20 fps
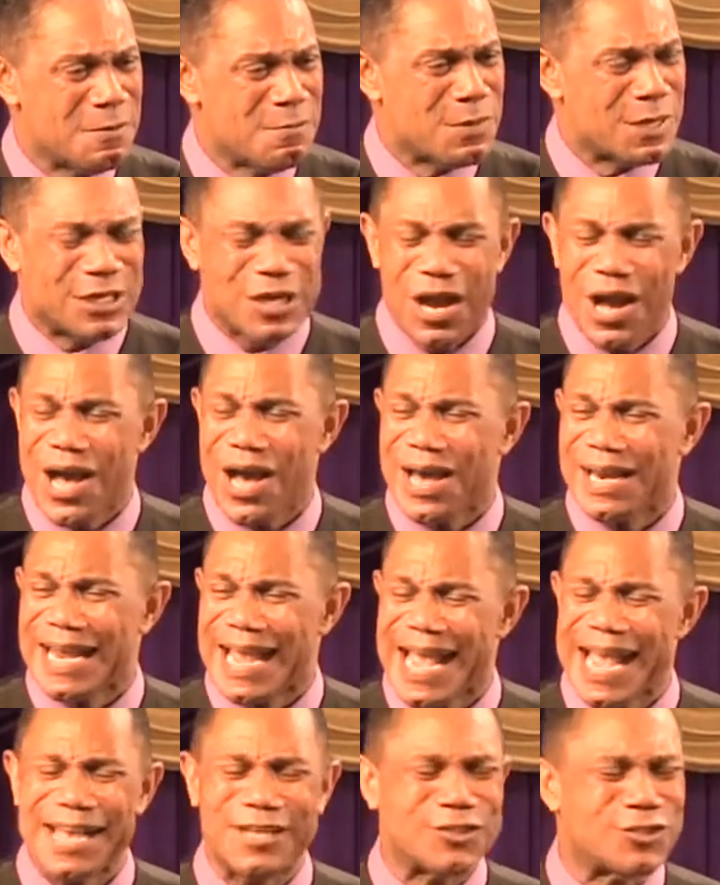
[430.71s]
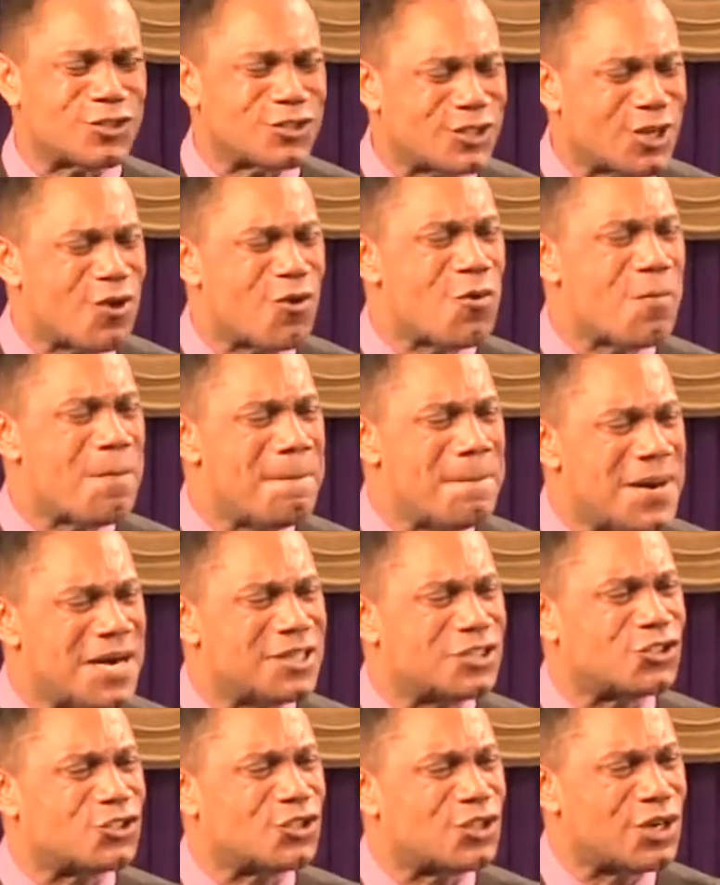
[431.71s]
but God has so
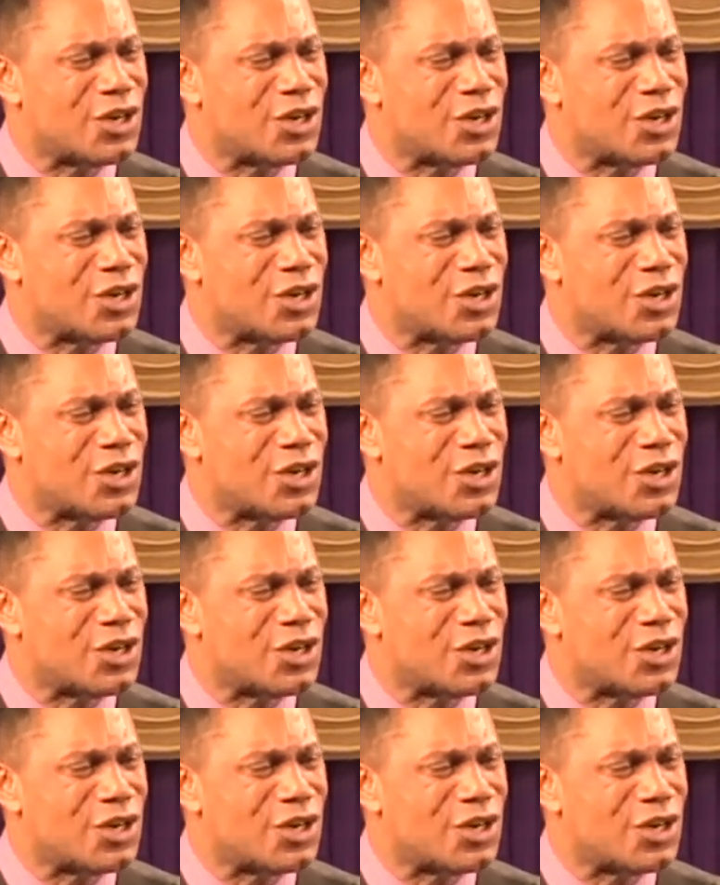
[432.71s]
much